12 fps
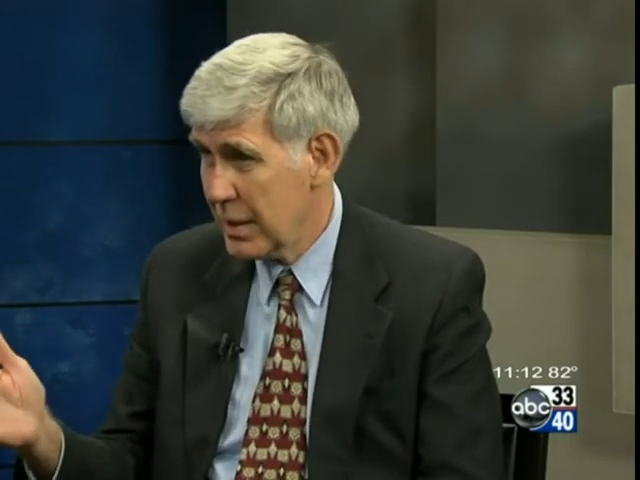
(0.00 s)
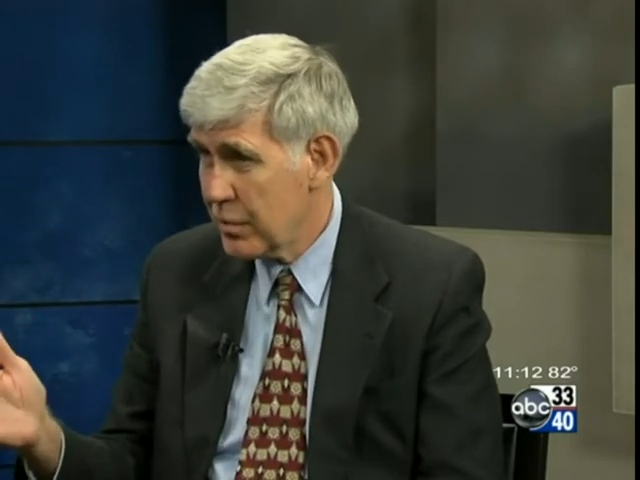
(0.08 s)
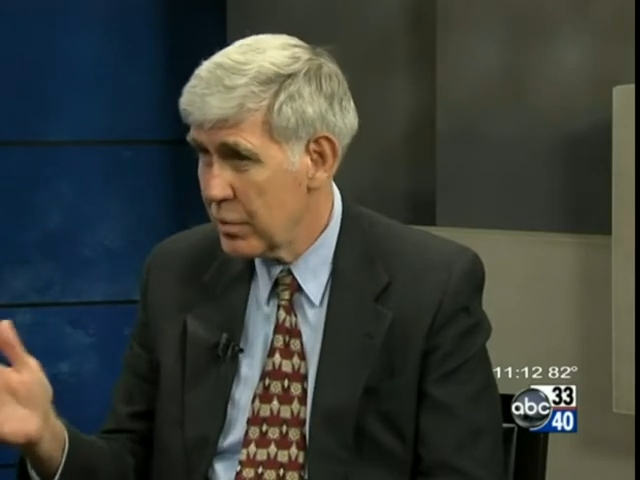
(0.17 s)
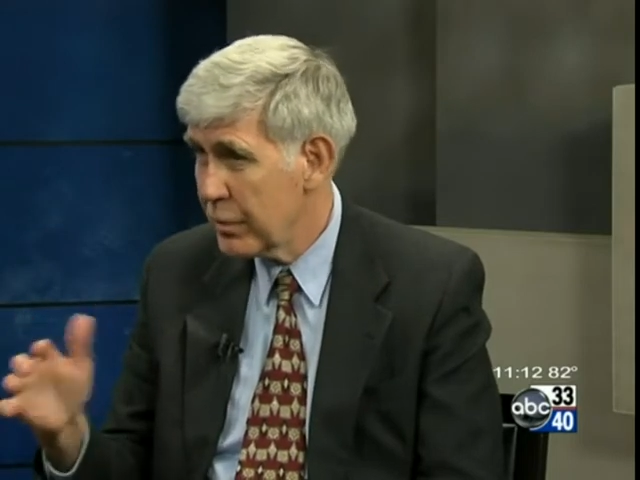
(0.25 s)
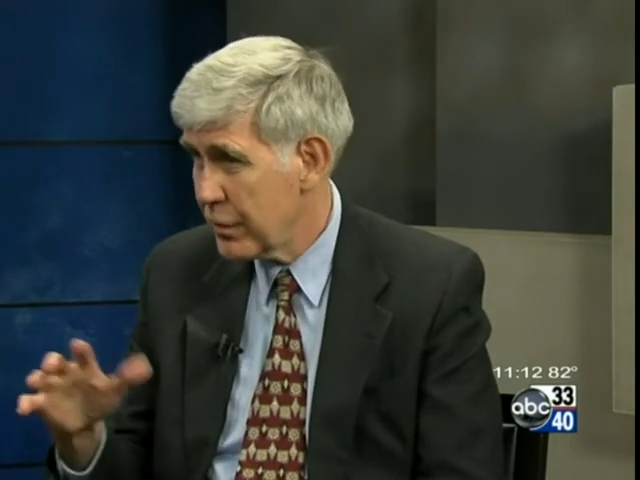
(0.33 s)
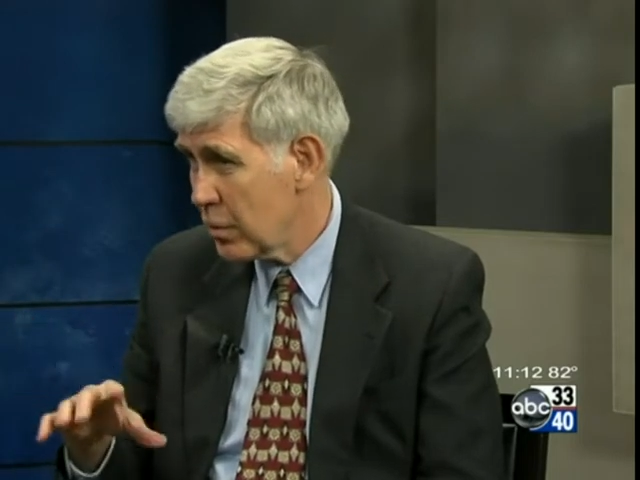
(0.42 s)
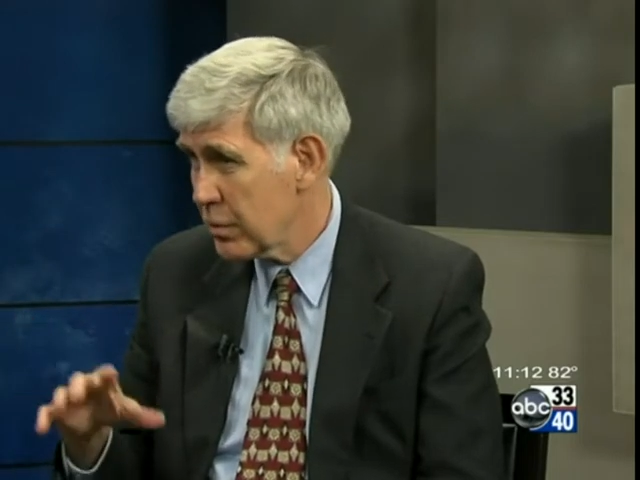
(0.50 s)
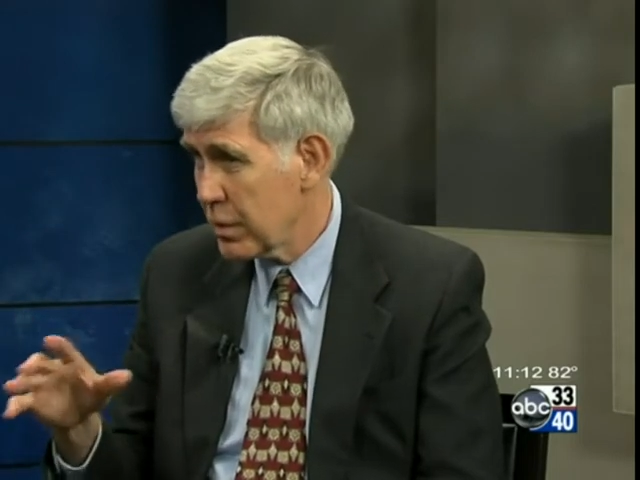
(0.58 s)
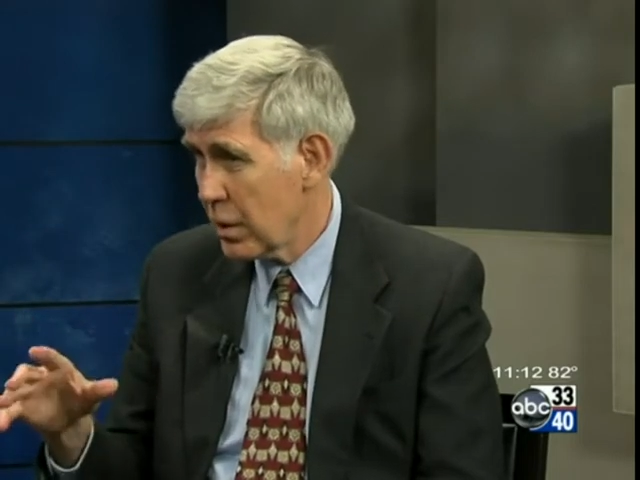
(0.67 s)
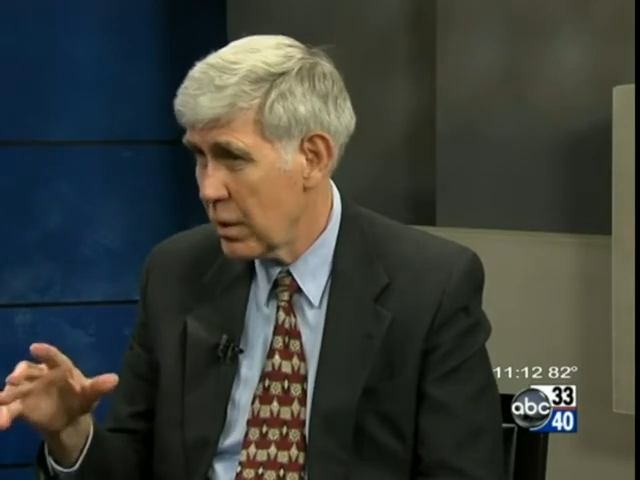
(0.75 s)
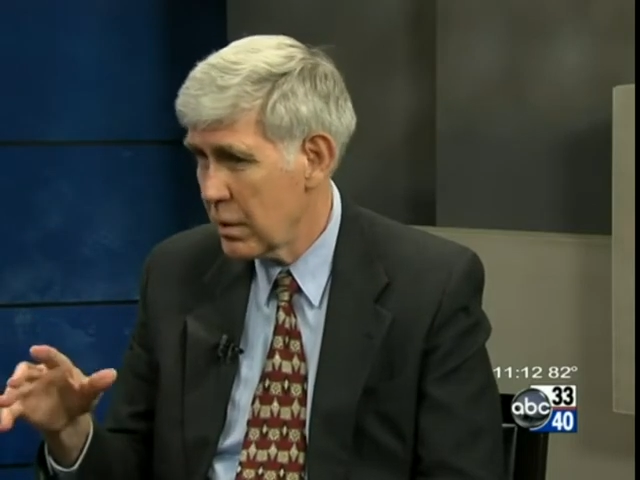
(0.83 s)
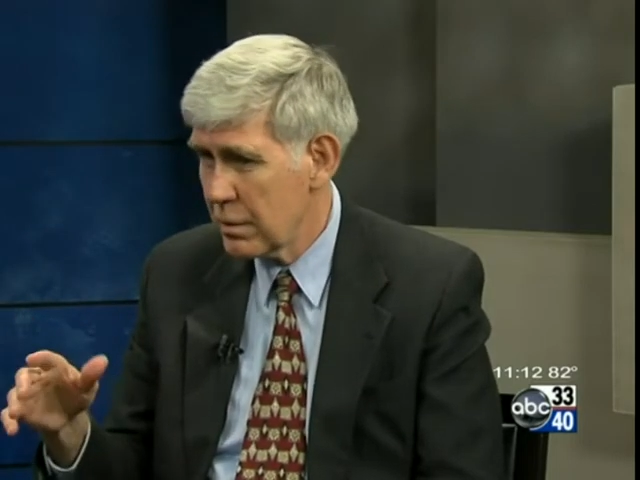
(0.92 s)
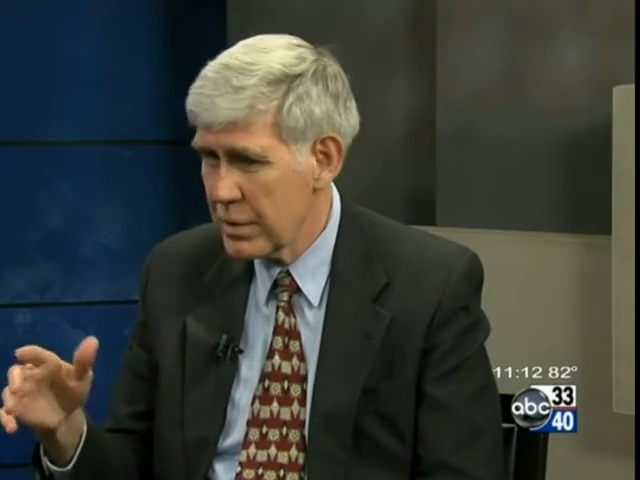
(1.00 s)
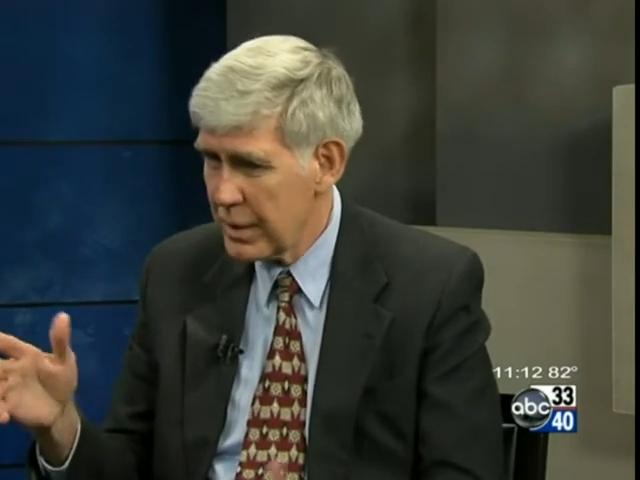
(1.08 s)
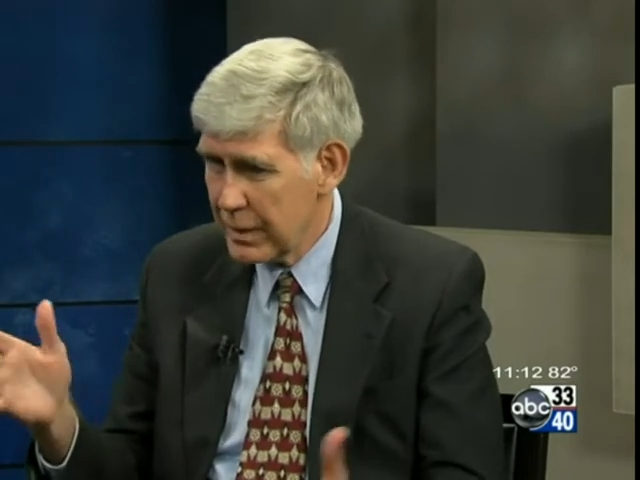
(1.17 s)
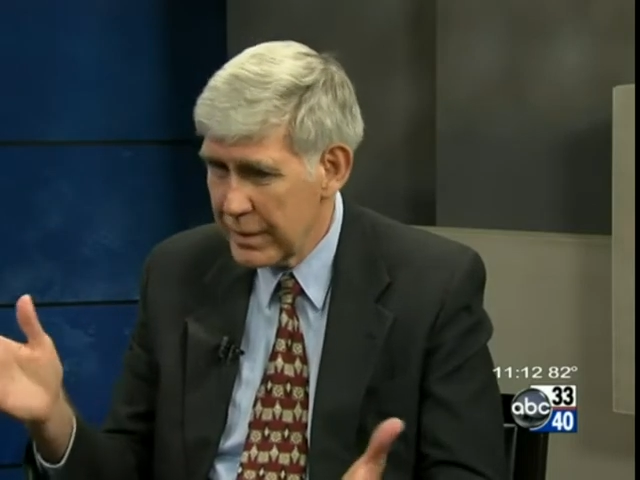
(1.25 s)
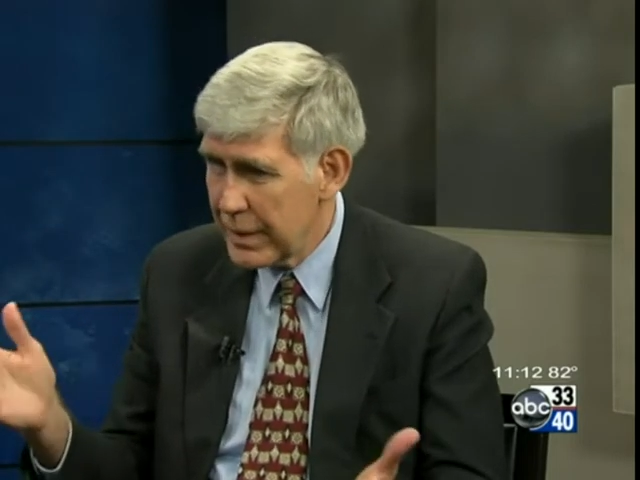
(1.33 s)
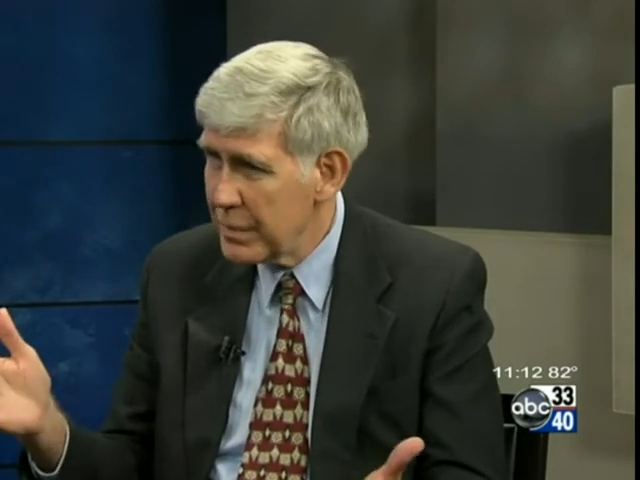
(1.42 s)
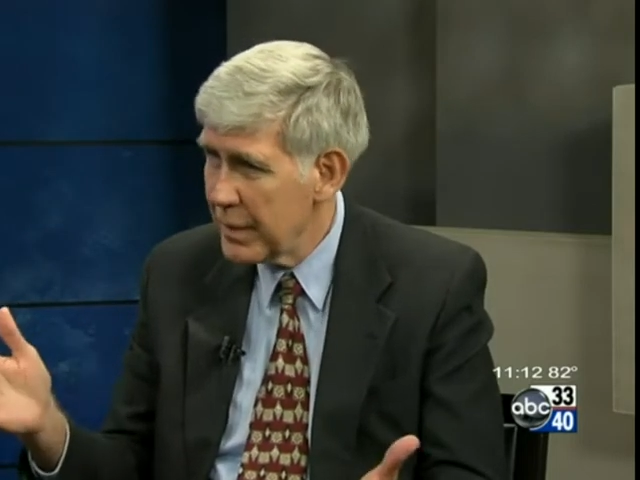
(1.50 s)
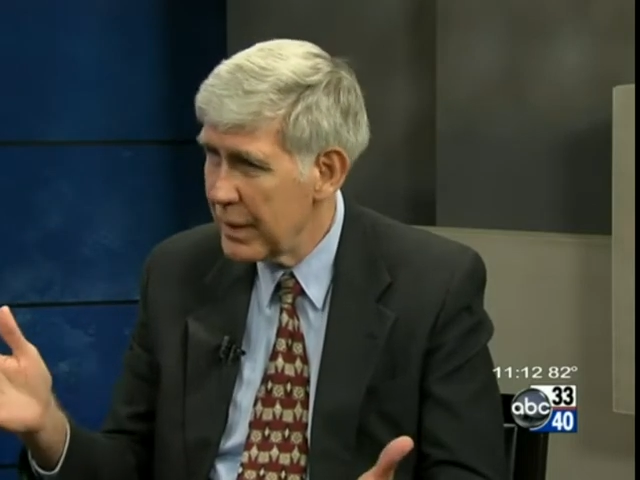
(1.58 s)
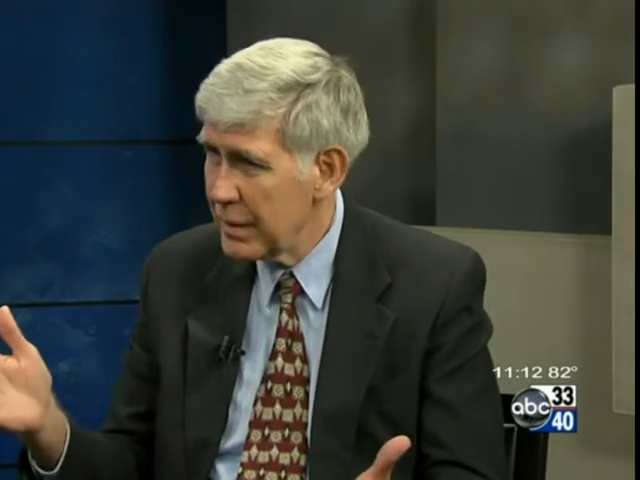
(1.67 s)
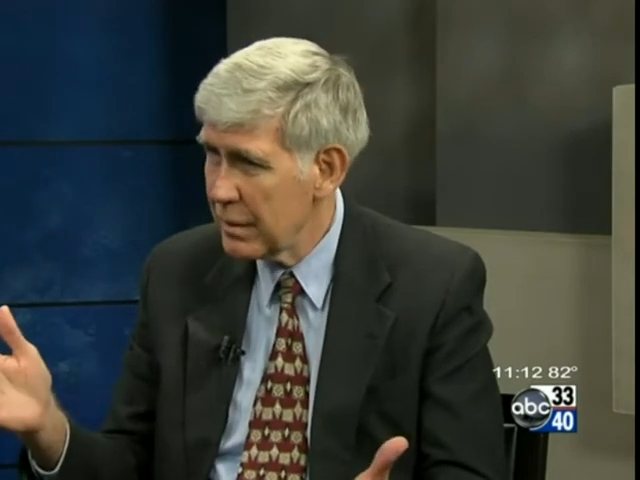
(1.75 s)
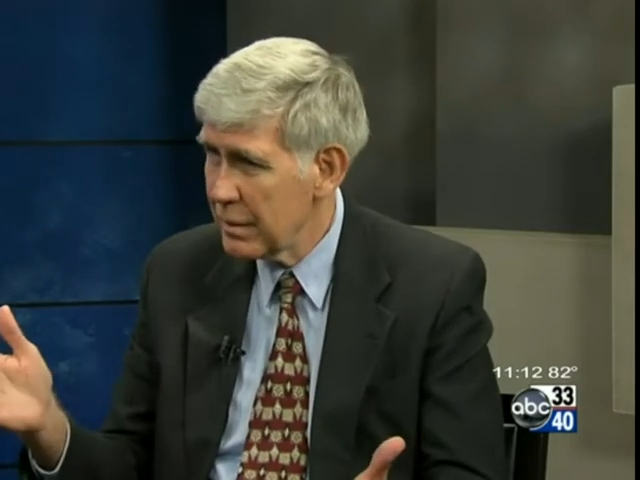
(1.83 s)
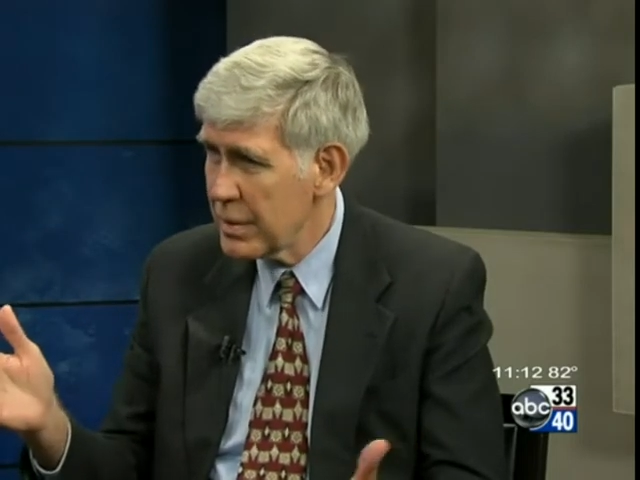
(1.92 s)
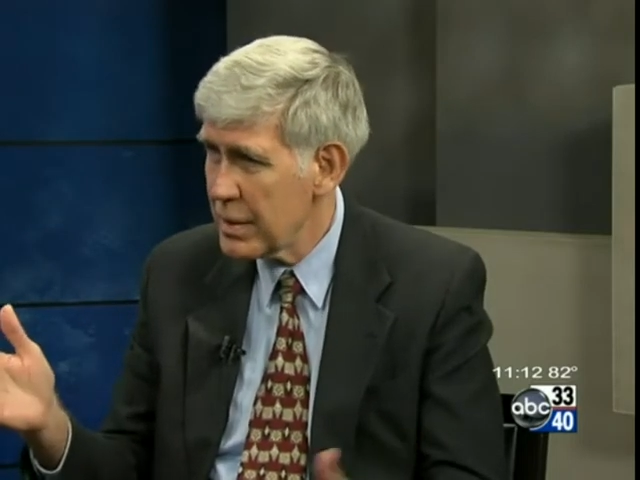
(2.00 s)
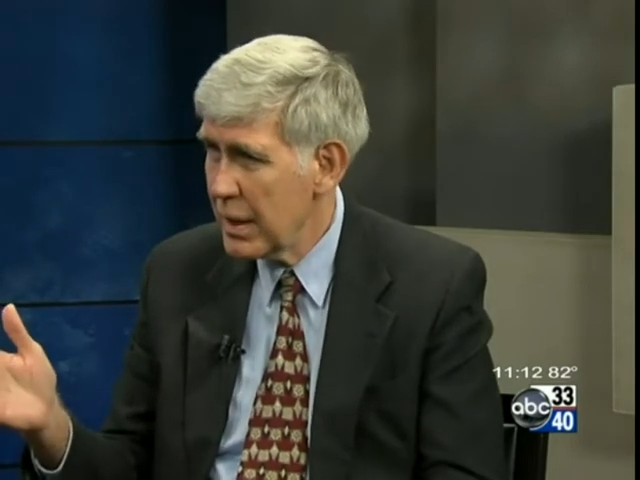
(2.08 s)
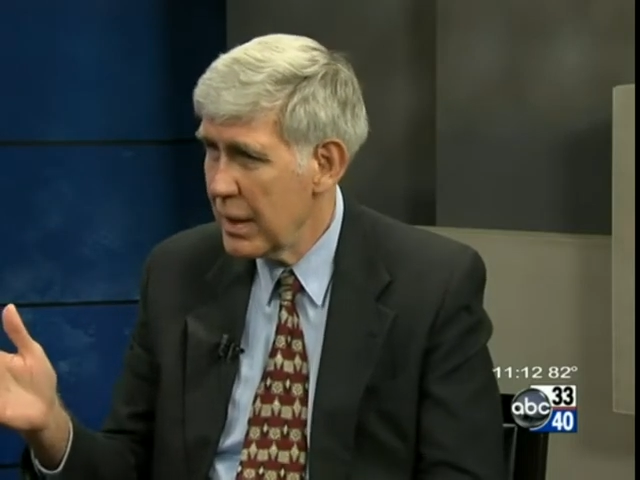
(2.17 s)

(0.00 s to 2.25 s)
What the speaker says: through phone calls, emails,